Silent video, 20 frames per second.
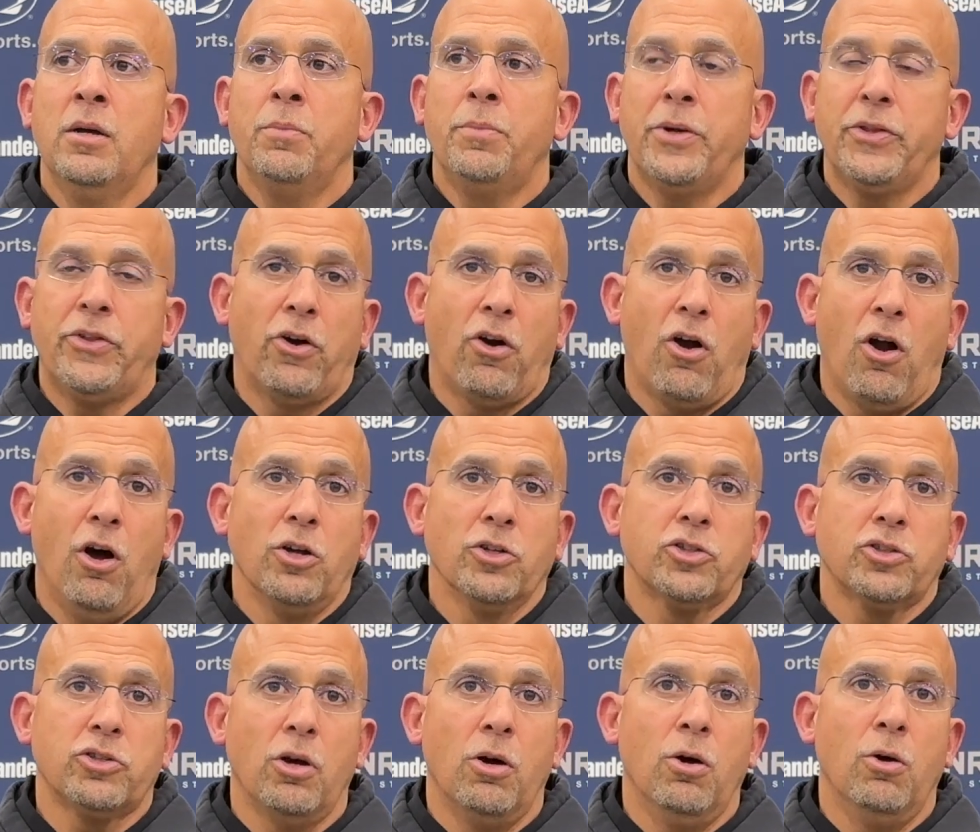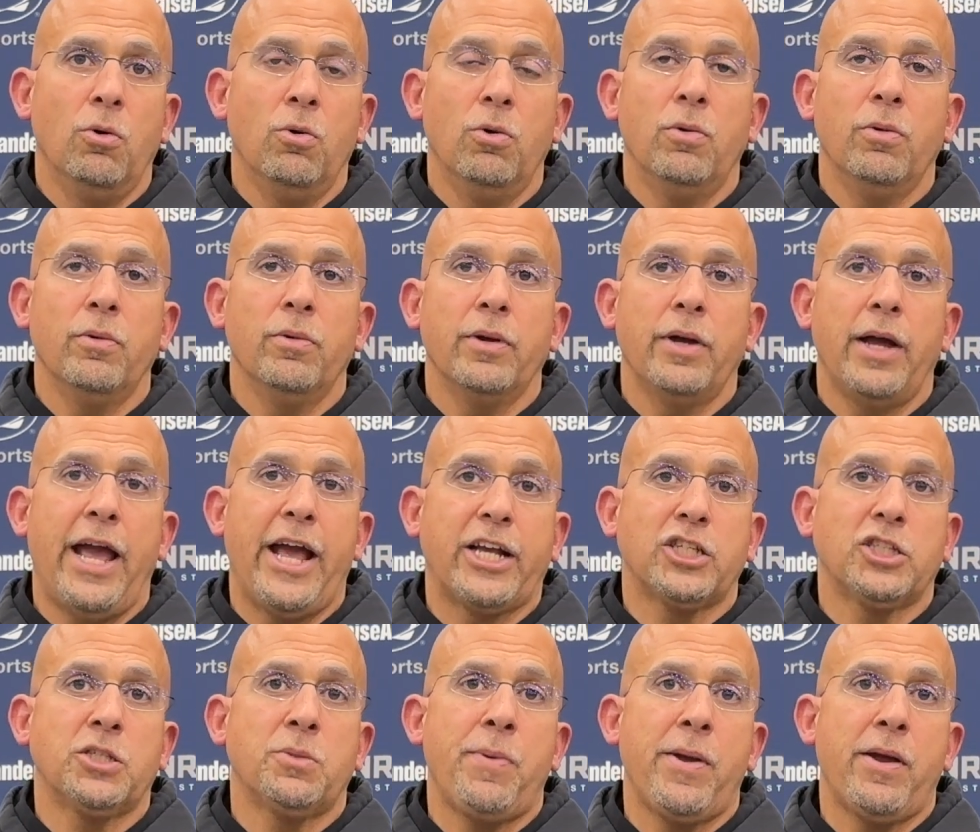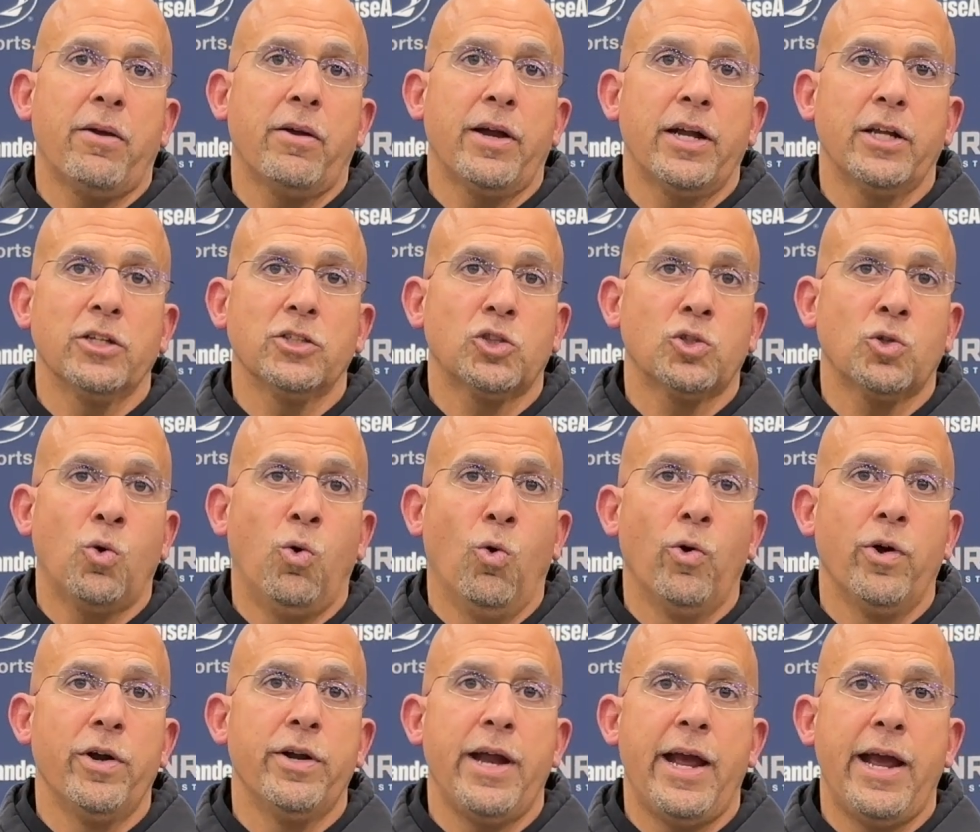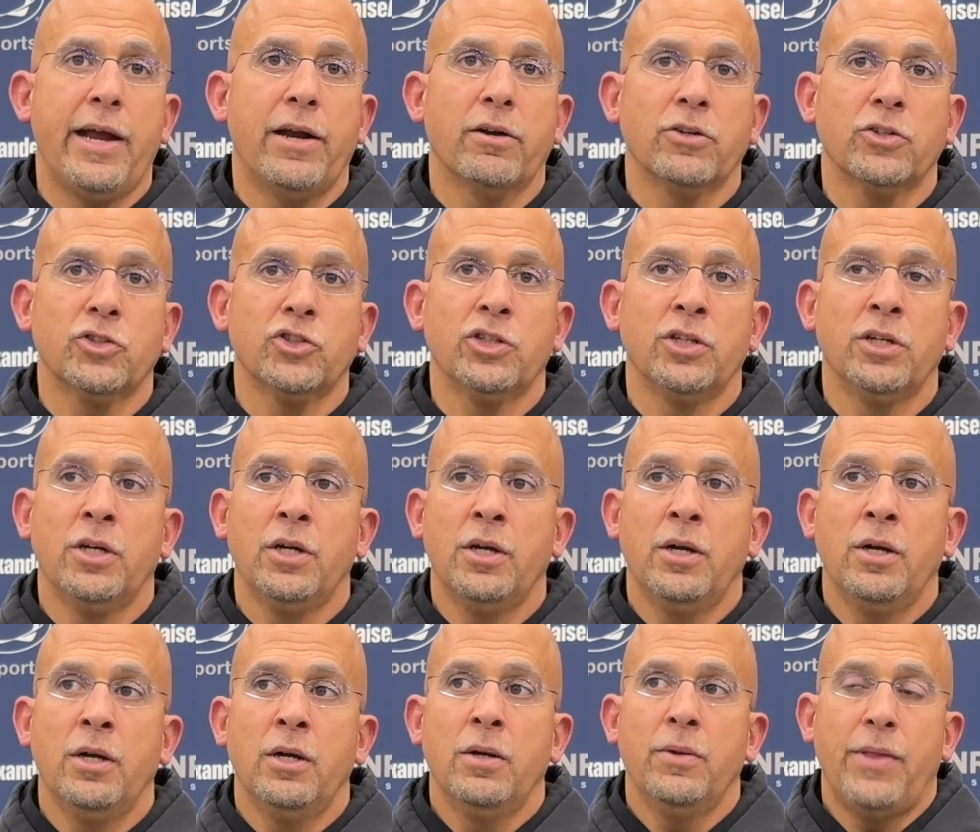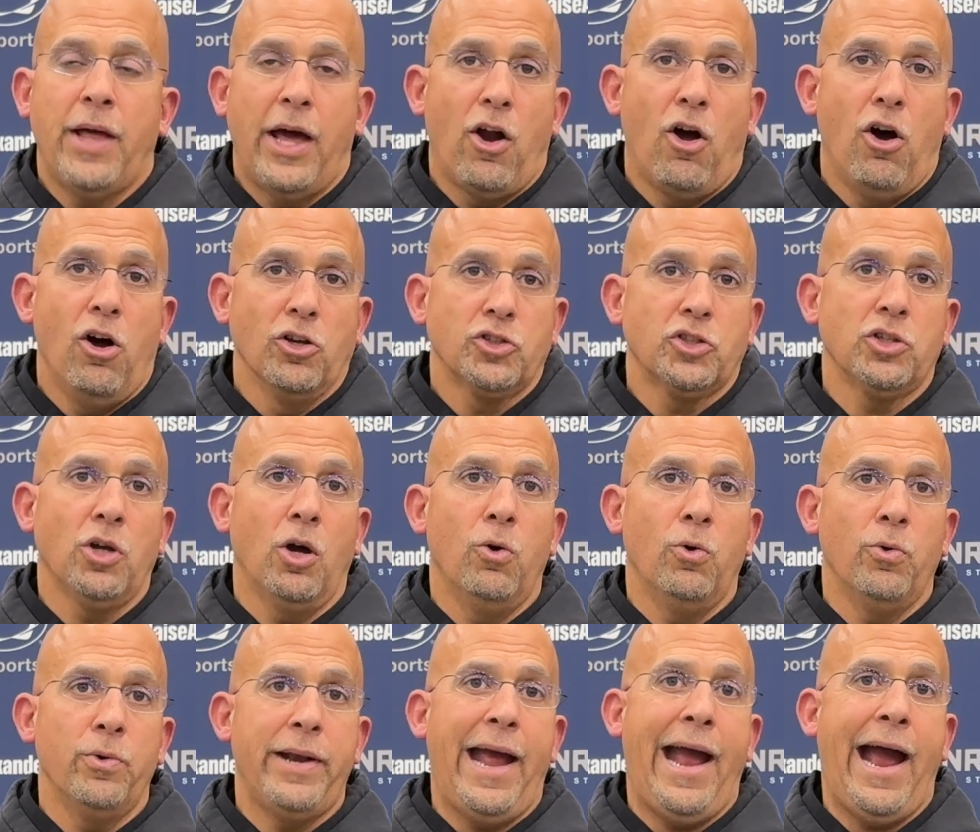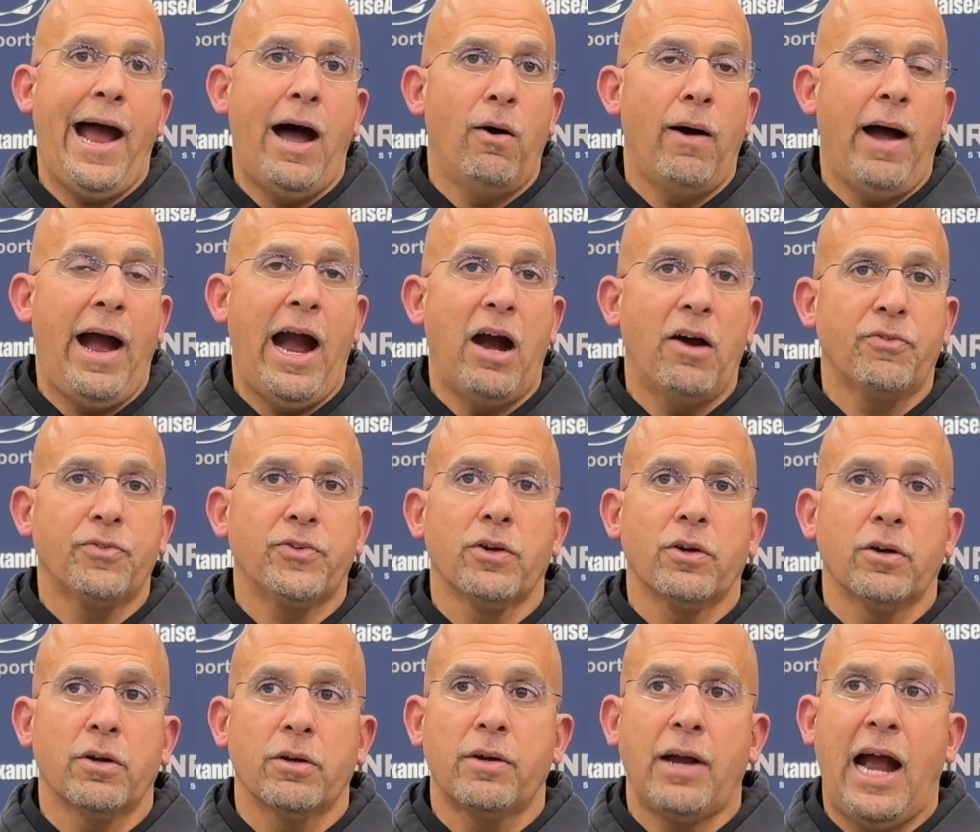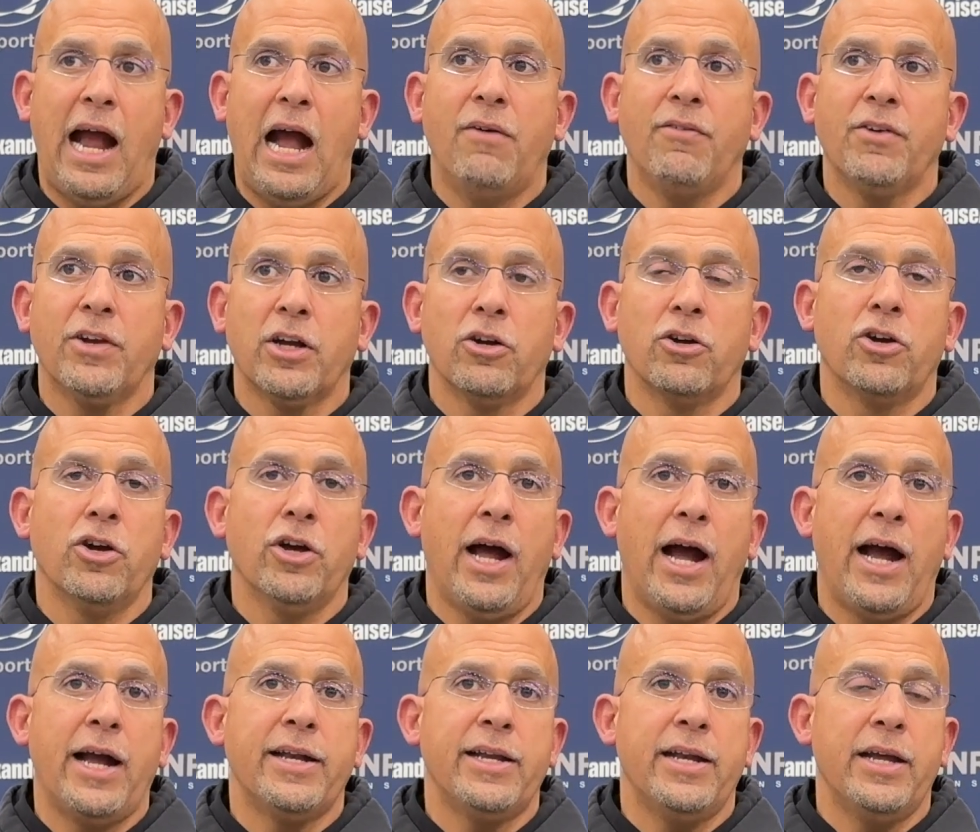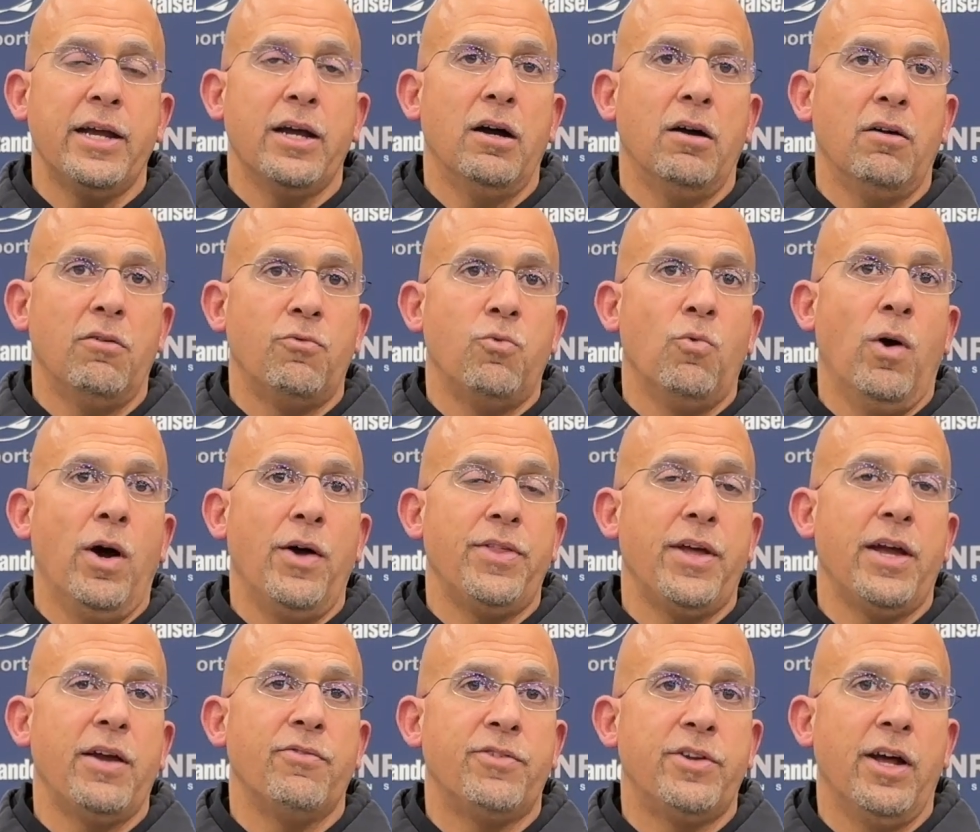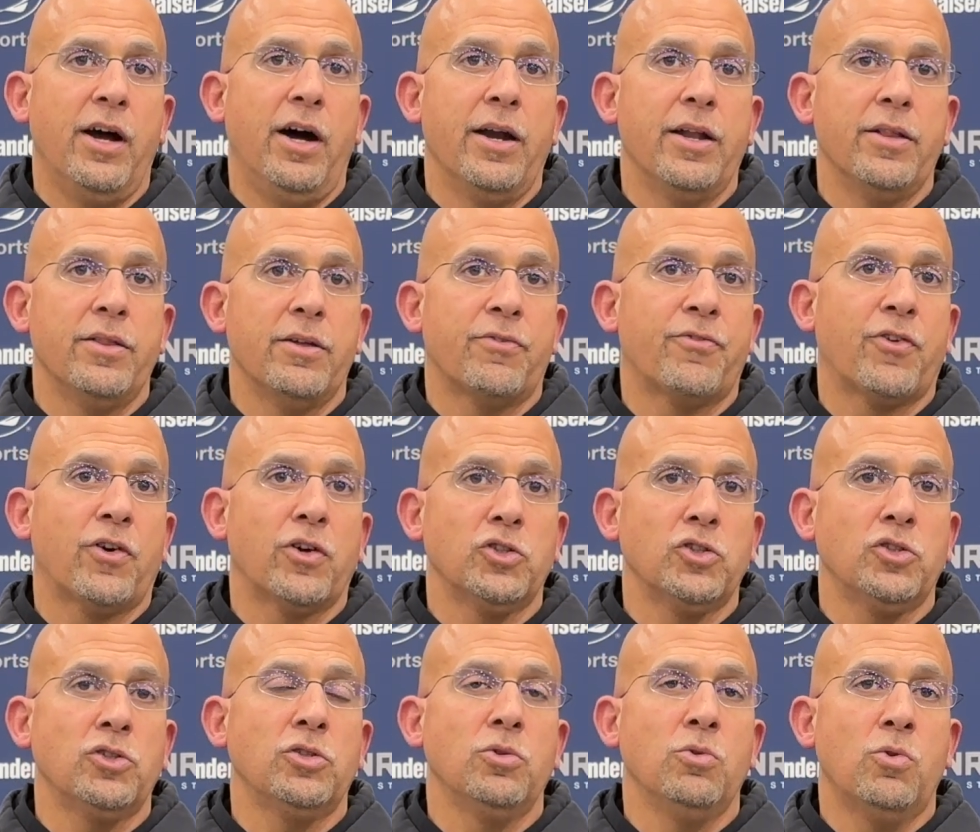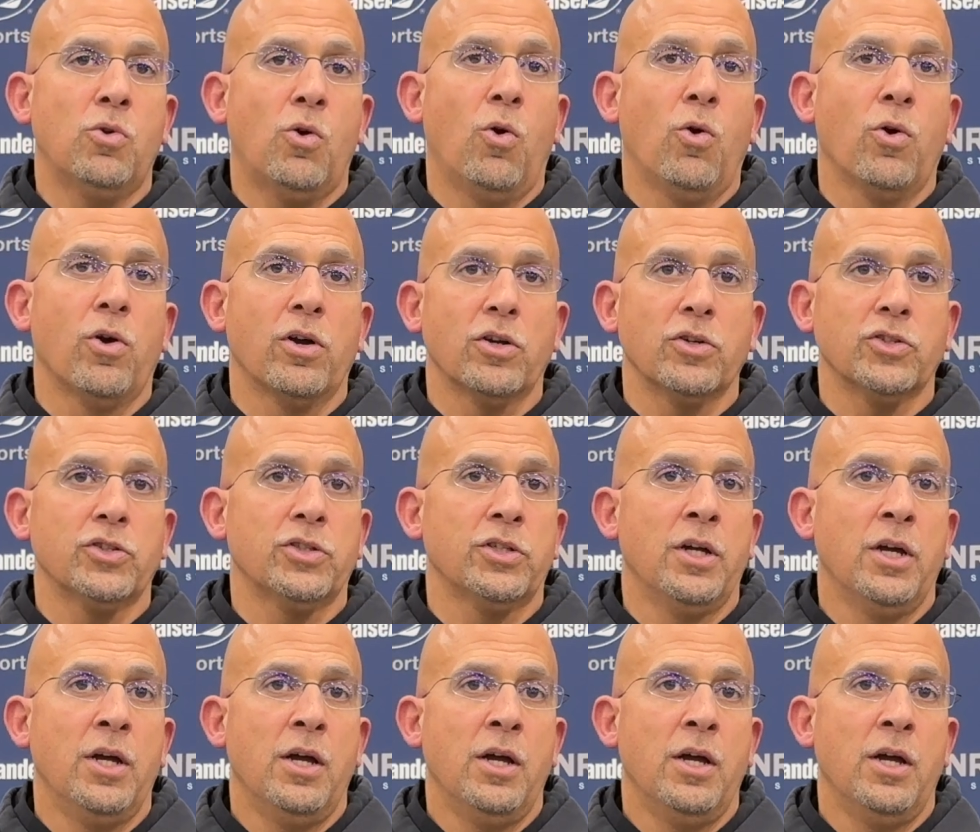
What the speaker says: but they're also experienced coordinators that also now, after having a good idea of what they've done in the first two quarters,